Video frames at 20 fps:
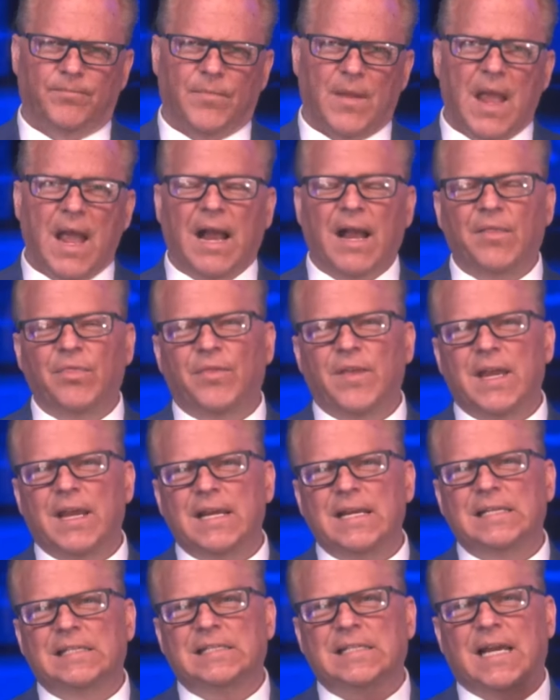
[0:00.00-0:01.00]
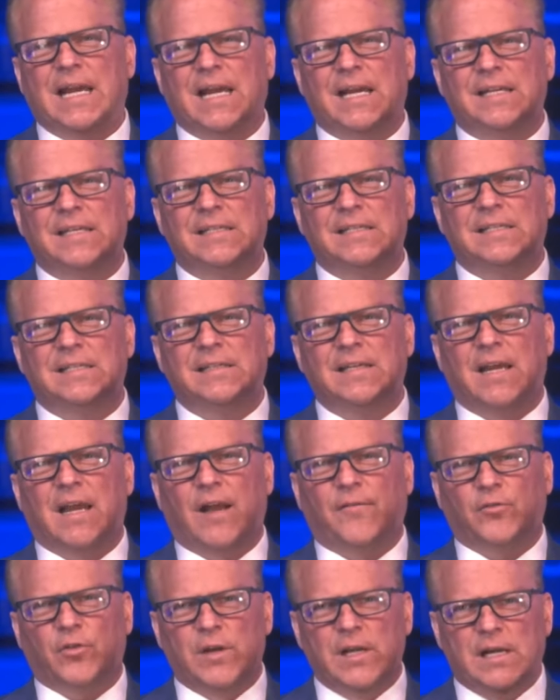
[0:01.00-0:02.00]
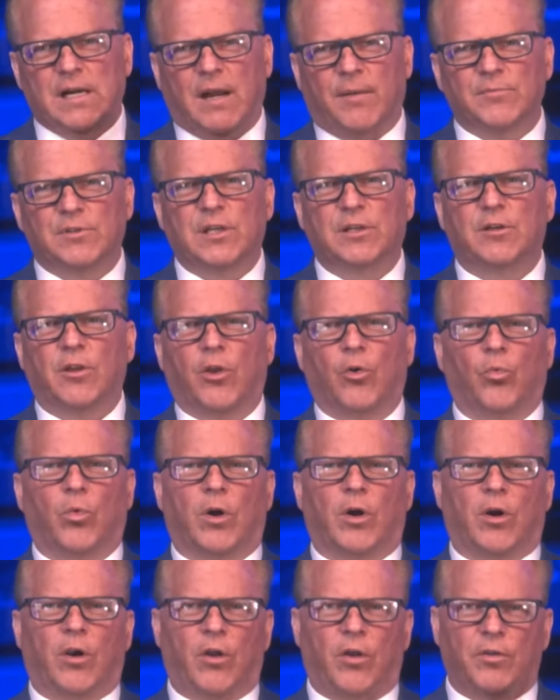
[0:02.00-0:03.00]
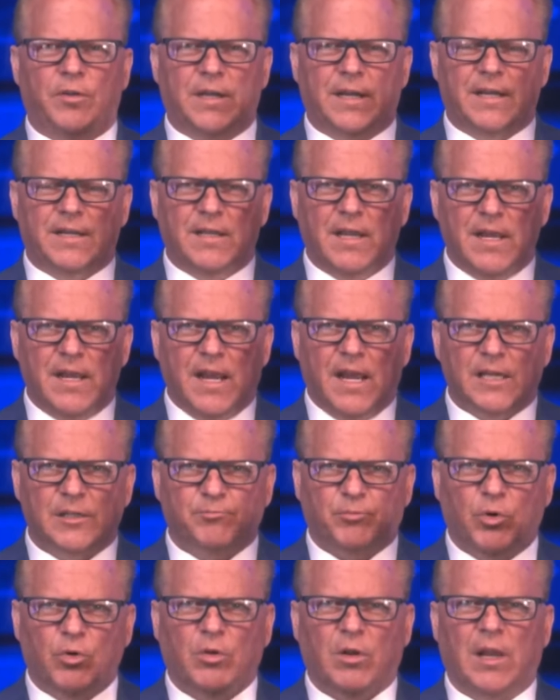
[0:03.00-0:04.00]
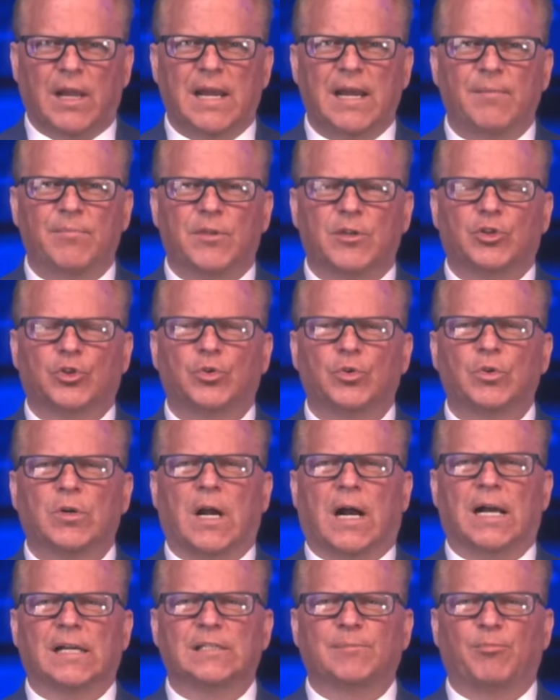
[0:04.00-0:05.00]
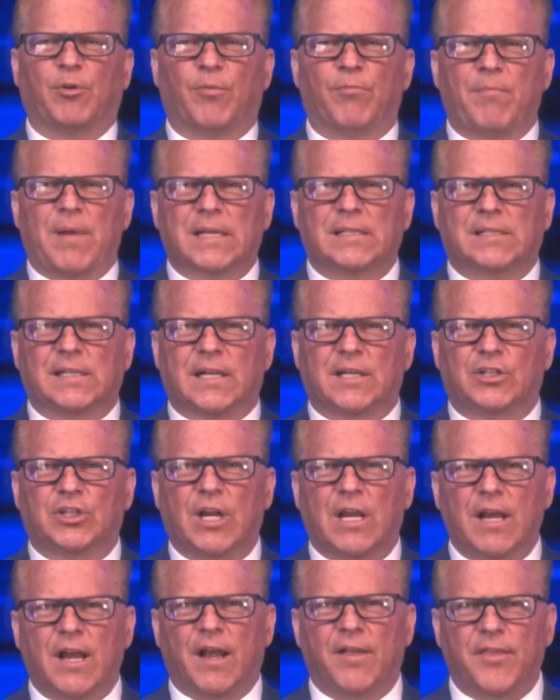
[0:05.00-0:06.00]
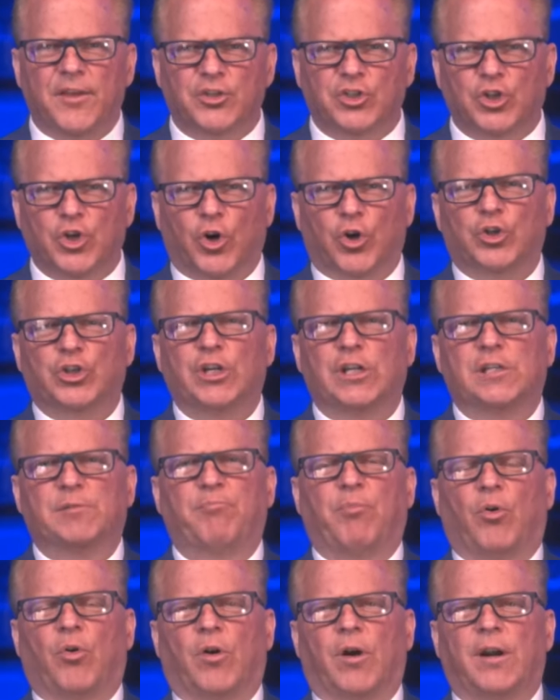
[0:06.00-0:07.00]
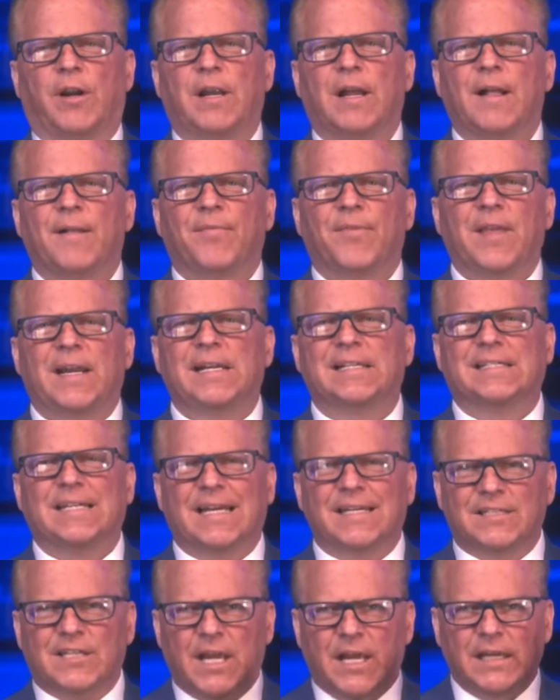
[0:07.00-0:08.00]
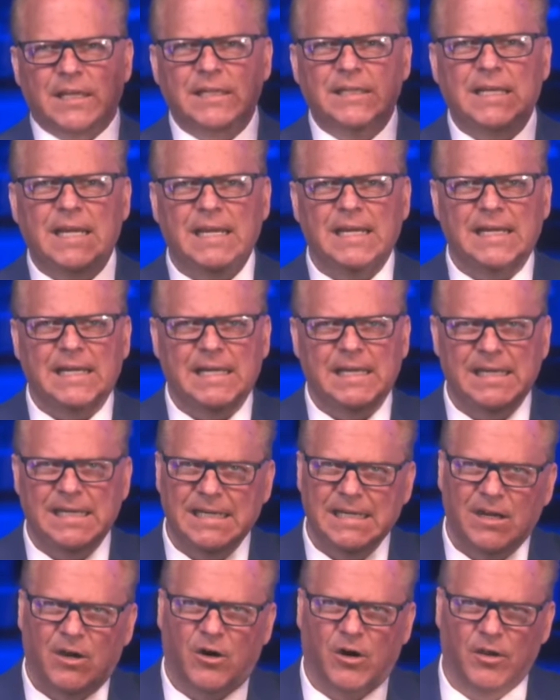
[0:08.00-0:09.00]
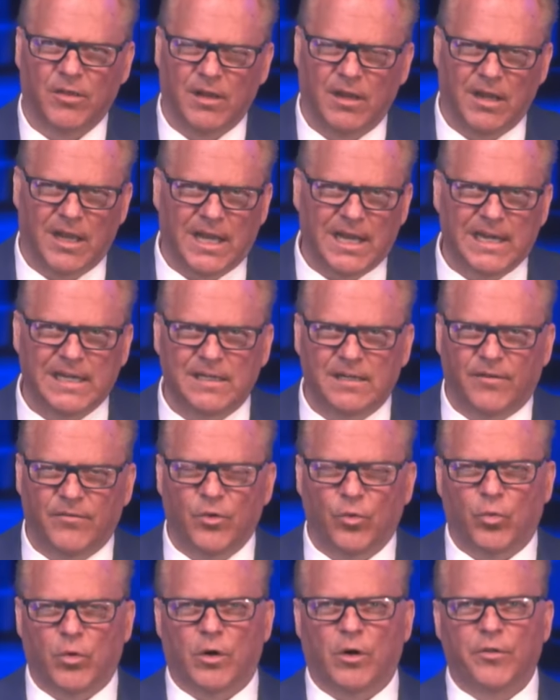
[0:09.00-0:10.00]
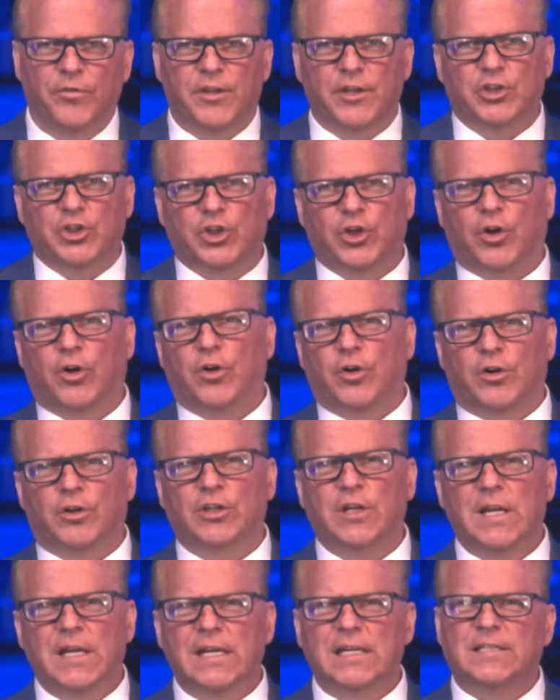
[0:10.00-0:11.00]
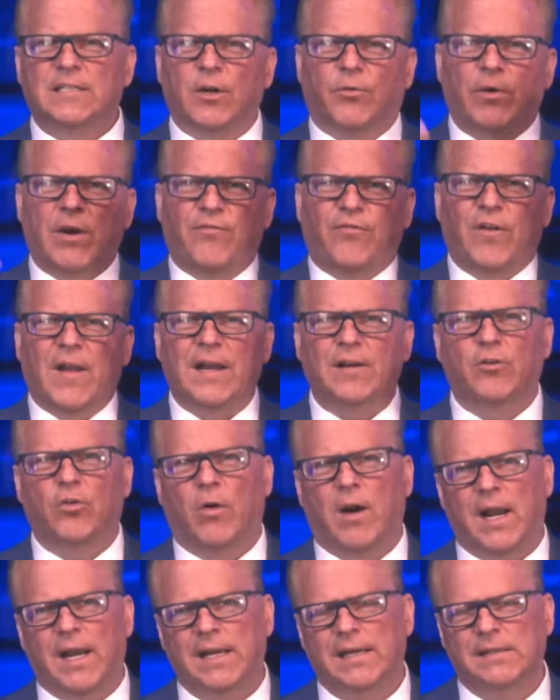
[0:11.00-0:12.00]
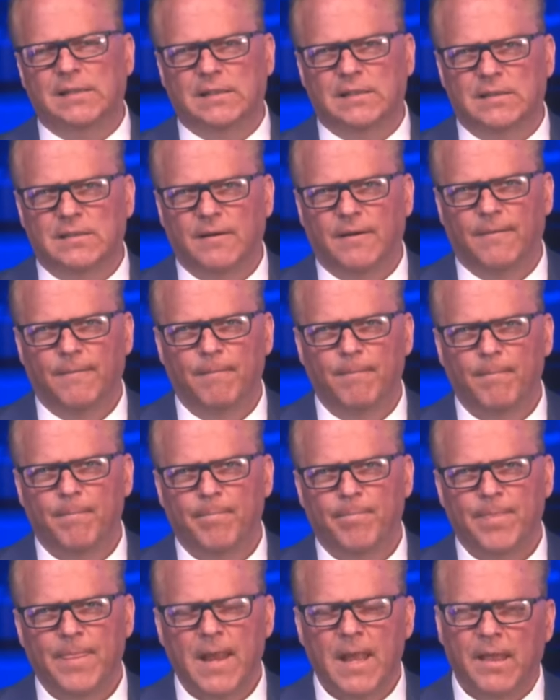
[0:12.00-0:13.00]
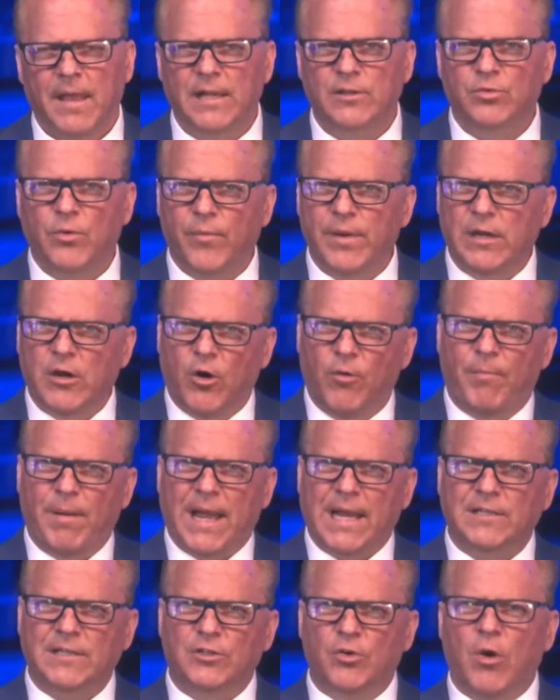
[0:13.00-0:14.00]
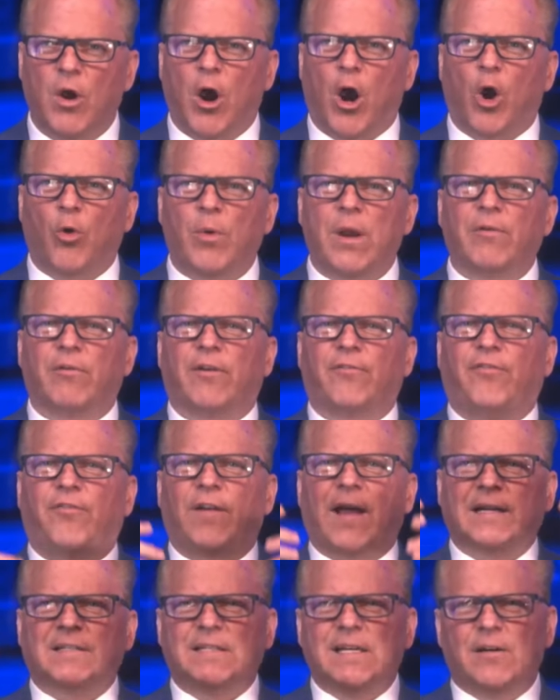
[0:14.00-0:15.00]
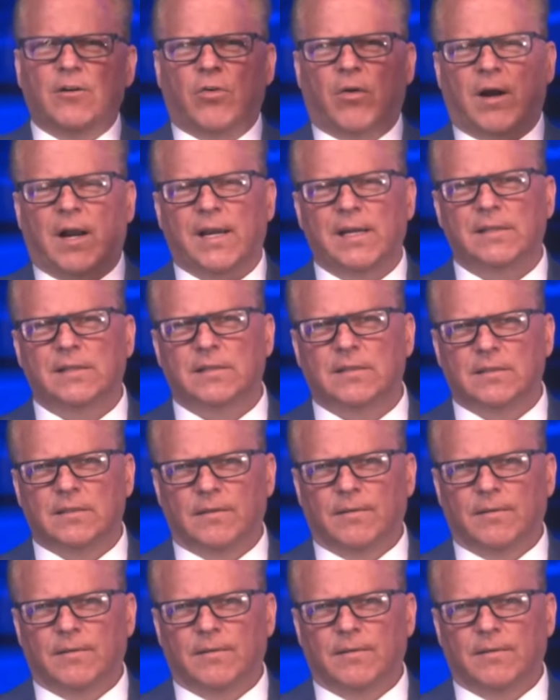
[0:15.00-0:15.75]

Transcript: And then he says, after he comes into the world and has proclaimed the true gospel message and the church is born, then he says, Ye are the light of the world. The church is to reflect Christ. That's what we go back to. Are we reflecting Christ?